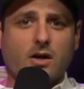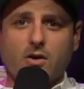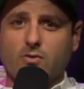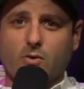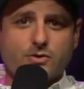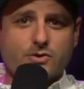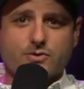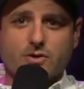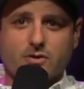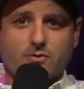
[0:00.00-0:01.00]
all
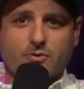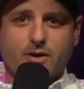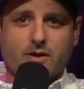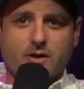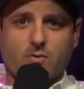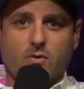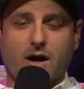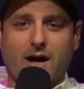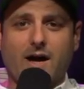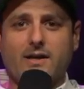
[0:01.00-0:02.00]
oysters are created equal.
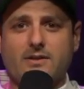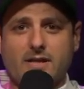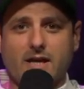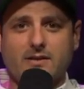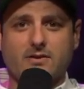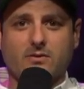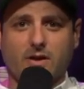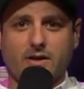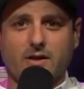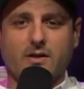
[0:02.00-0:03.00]
I tend to
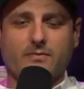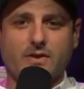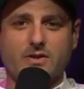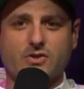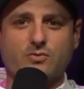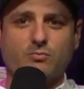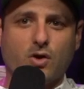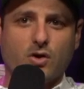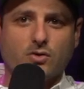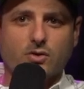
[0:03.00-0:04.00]
like the
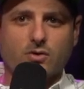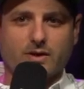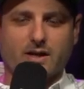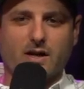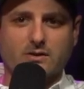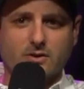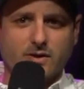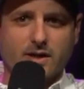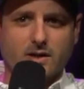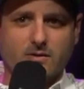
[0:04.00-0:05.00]
smaller, like a little
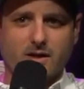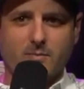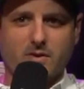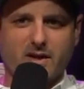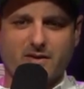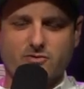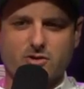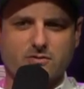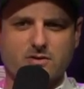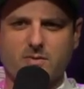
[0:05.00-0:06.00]
neck clam on the half
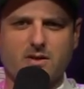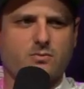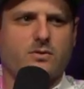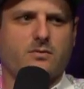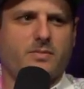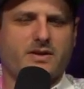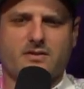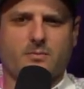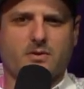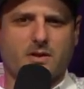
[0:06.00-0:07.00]
shell. To me, is one of the best
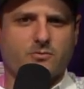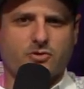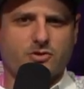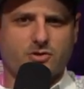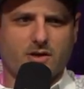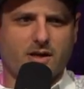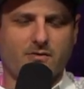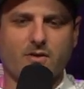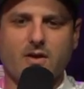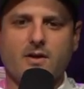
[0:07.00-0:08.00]
summertime treats you can
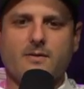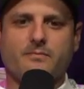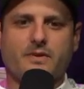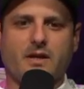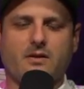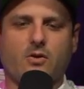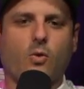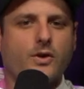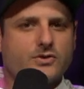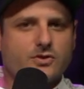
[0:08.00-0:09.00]
have. Then
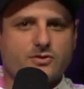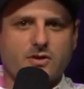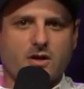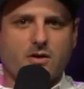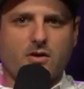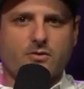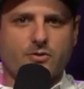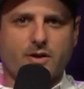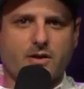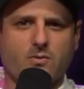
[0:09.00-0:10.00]
oysters are not all
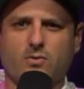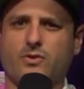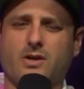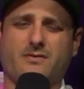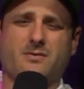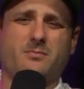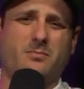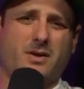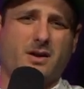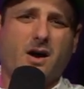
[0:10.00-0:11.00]
created equal. You can have some
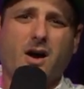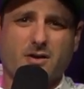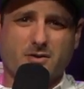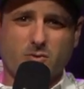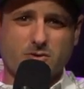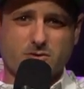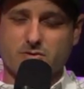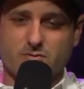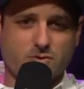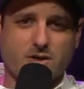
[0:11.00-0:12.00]
big honking
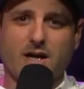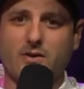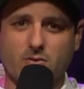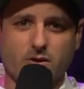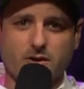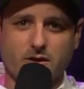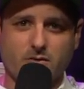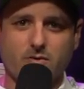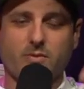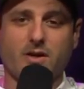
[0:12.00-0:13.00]
oysters, which I don't like either. But a